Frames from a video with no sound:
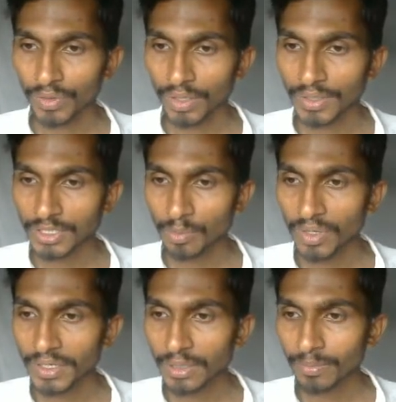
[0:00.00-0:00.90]
This
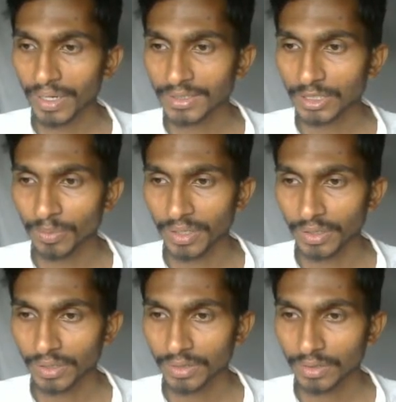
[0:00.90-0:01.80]
meeting participant,
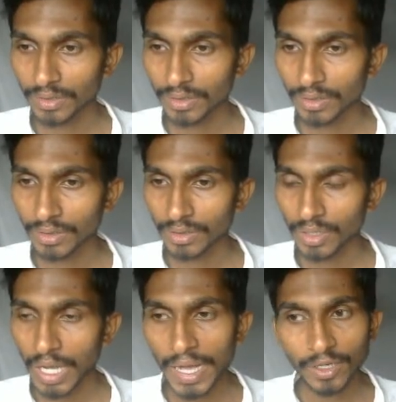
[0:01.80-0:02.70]

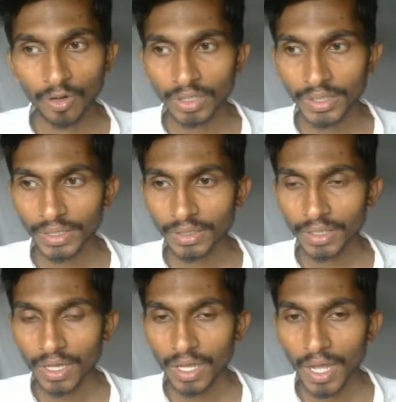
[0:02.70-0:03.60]
I got that.
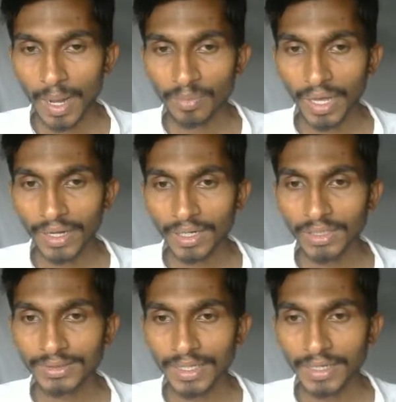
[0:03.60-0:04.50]
I'm directly
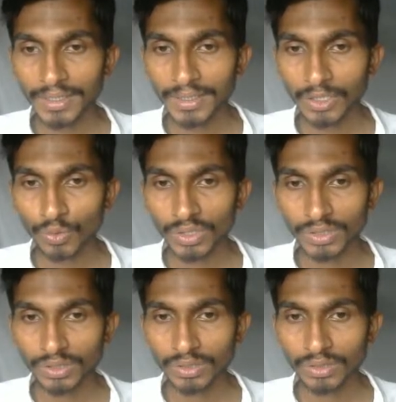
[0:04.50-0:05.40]
assigning it to
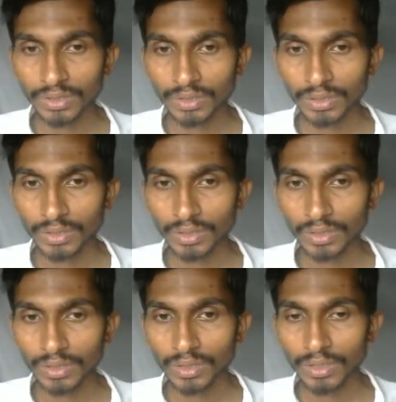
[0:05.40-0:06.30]
this.
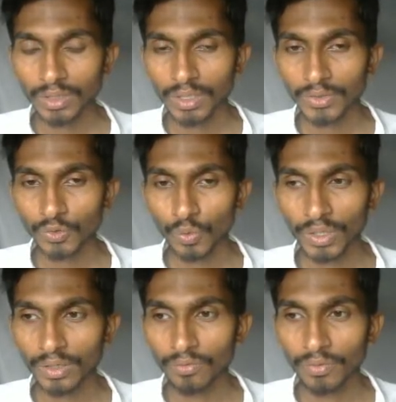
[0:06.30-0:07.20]
So
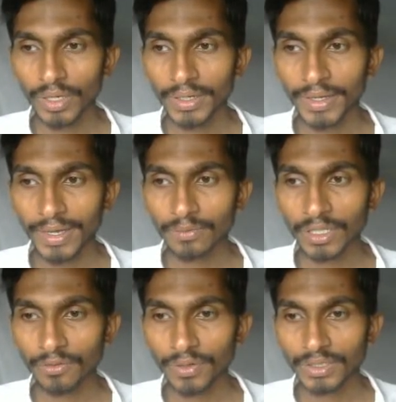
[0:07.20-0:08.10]
will it have the
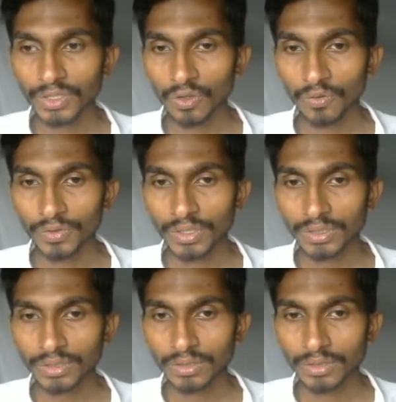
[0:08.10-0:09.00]
reference of this?